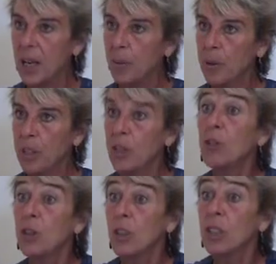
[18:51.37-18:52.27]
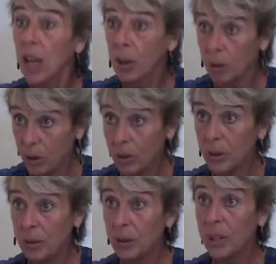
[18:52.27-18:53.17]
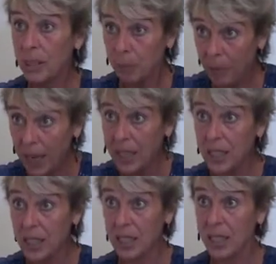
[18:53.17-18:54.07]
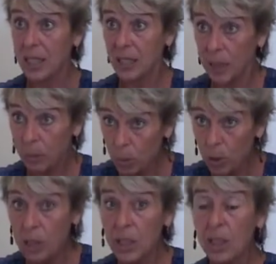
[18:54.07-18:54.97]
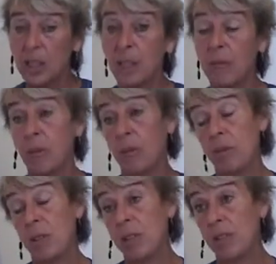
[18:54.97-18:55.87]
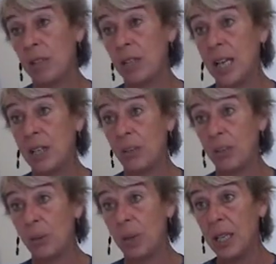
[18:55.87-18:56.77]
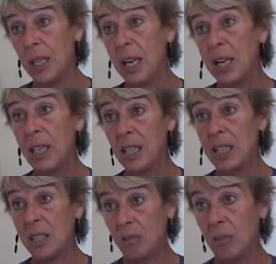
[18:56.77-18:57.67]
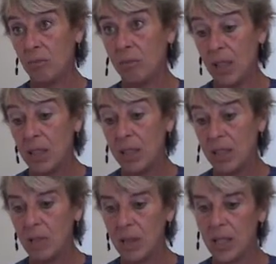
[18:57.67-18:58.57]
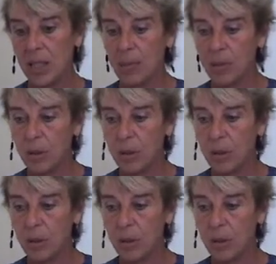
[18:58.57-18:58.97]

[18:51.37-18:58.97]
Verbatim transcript: But it turned out in practice that mostly it evolves in a very natural way in this in these three steps.